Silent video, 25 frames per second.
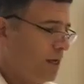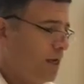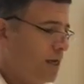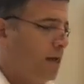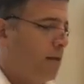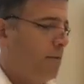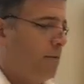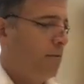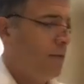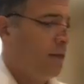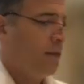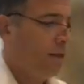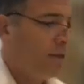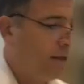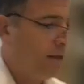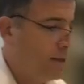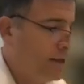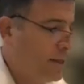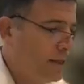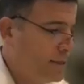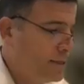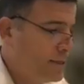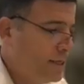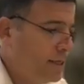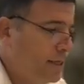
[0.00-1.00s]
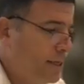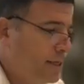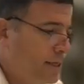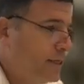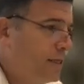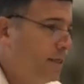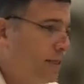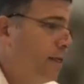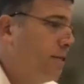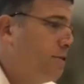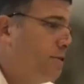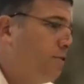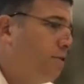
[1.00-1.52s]
it's
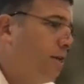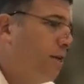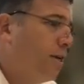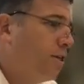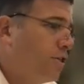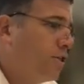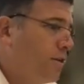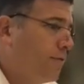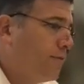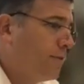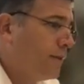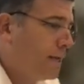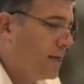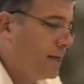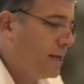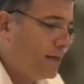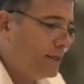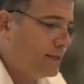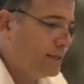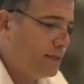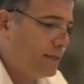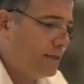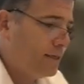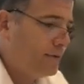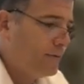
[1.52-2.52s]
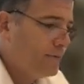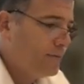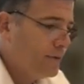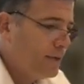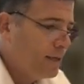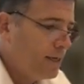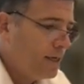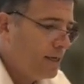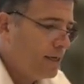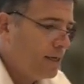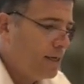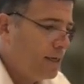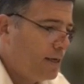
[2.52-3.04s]
in the introduction of the Kahati.
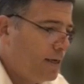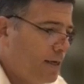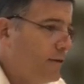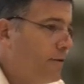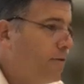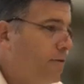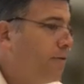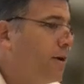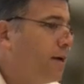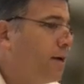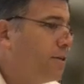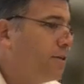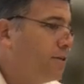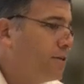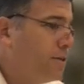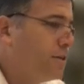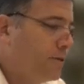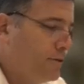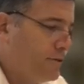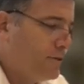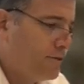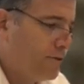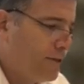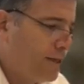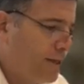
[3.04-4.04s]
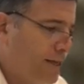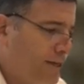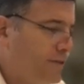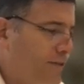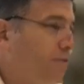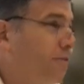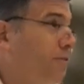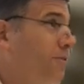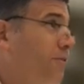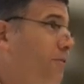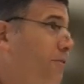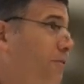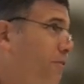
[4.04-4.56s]
Right, you call that?
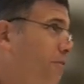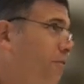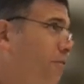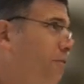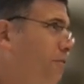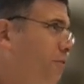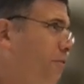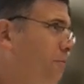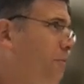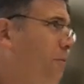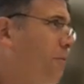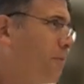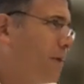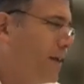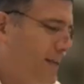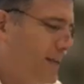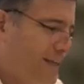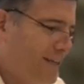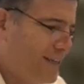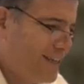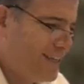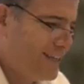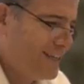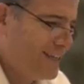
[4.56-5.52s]
You prepared?